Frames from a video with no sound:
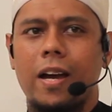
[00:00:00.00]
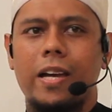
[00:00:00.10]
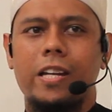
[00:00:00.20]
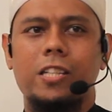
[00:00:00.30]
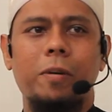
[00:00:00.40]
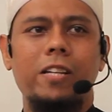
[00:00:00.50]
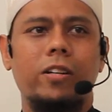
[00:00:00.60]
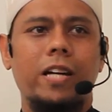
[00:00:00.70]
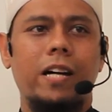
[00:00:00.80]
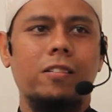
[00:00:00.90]
It is based
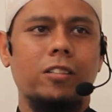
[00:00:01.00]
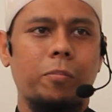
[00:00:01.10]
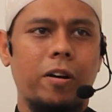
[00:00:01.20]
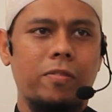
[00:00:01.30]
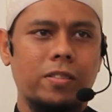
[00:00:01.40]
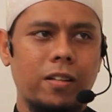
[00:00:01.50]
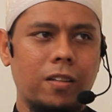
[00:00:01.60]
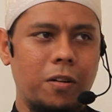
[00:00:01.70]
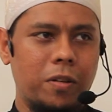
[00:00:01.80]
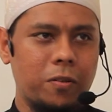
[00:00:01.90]
on the hadith of the Prophet
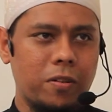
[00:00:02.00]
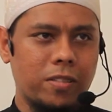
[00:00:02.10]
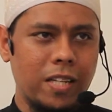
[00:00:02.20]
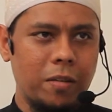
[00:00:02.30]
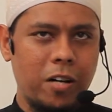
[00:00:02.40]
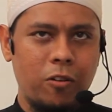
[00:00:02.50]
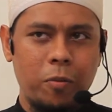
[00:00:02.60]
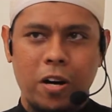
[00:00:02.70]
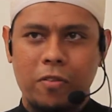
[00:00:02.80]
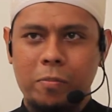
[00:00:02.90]
sallallahu alaihi wasallam. Our
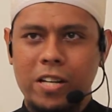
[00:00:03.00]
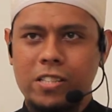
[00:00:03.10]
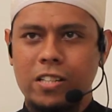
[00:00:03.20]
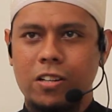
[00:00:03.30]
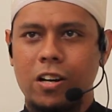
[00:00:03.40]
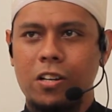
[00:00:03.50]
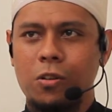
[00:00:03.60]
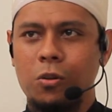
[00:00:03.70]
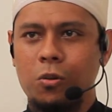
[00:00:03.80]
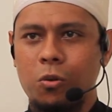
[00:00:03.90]
Prophet mentioned,
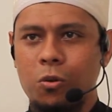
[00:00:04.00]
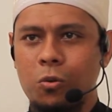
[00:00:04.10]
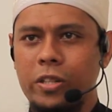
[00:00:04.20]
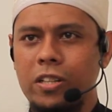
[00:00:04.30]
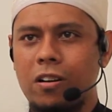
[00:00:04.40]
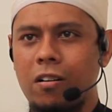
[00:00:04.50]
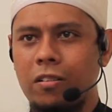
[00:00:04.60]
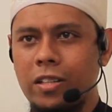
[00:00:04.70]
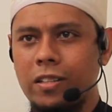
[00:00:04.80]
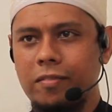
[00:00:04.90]
"Khayrul quruni
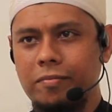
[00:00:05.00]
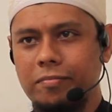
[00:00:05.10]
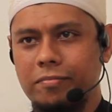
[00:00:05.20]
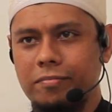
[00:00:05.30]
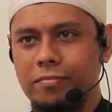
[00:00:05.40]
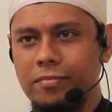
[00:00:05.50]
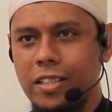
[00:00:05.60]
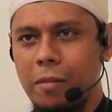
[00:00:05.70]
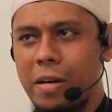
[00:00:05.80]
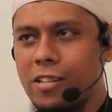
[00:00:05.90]
qarni."
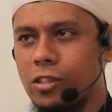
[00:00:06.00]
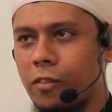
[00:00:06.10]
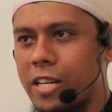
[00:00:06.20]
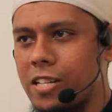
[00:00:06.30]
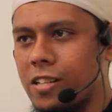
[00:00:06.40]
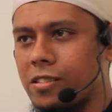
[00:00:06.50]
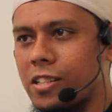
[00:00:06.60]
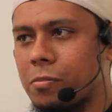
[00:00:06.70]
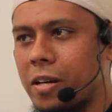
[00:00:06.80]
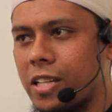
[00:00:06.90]
The best of ages
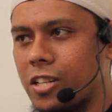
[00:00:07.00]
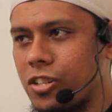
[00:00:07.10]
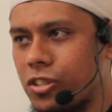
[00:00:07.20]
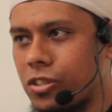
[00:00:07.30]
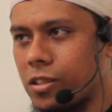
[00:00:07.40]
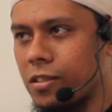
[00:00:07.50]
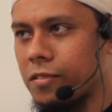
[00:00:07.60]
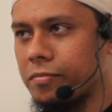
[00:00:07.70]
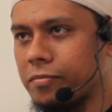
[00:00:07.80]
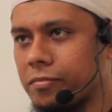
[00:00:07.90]
is my age.
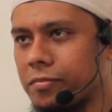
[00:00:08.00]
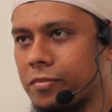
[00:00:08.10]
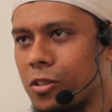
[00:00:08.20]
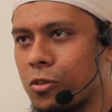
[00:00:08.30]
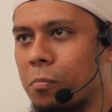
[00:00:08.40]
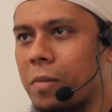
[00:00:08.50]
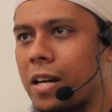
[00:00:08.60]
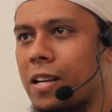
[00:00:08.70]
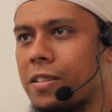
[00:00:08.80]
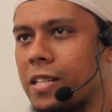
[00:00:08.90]
Summa
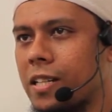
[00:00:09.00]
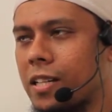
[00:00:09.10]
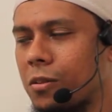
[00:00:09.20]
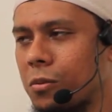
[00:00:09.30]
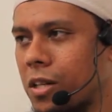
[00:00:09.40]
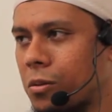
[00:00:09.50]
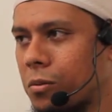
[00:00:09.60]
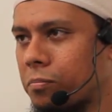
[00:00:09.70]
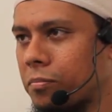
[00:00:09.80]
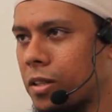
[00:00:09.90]
alladhina
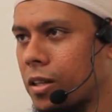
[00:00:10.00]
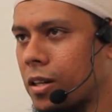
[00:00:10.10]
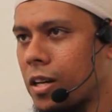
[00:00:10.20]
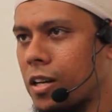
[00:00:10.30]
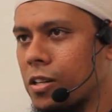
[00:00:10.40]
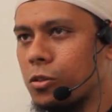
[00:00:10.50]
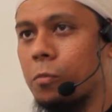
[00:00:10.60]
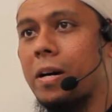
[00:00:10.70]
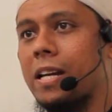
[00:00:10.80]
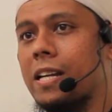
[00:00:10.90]
yalunahum,
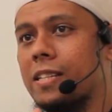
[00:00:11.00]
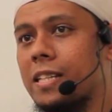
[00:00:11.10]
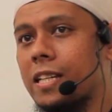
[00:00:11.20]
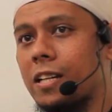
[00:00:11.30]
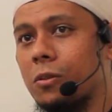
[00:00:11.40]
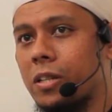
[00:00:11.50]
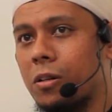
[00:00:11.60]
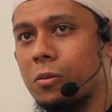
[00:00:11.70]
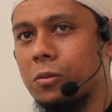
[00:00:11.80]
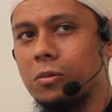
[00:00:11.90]
summa alladhina
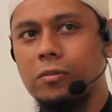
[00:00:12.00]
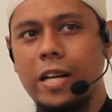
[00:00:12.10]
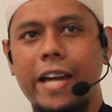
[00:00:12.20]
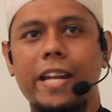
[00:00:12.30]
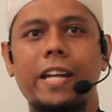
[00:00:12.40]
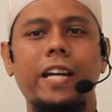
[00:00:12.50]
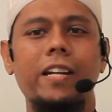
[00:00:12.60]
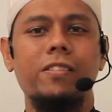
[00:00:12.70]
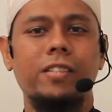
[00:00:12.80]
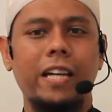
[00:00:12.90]
yalunahum. And then
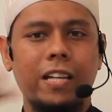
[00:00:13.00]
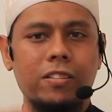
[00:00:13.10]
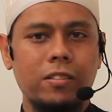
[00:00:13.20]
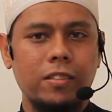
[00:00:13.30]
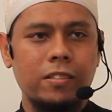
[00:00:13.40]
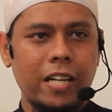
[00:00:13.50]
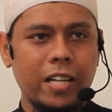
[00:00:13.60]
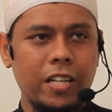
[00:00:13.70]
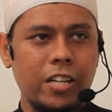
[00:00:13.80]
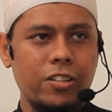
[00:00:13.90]
the
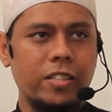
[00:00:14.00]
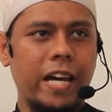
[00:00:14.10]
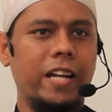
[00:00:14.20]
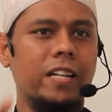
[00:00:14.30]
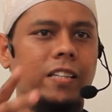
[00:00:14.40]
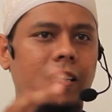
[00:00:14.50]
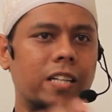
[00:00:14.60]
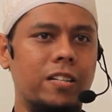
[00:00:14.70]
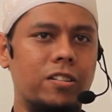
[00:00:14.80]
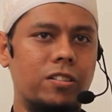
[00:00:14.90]
second age, and then the third
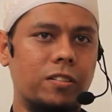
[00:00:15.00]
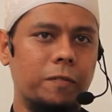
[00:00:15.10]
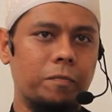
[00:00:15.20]
age.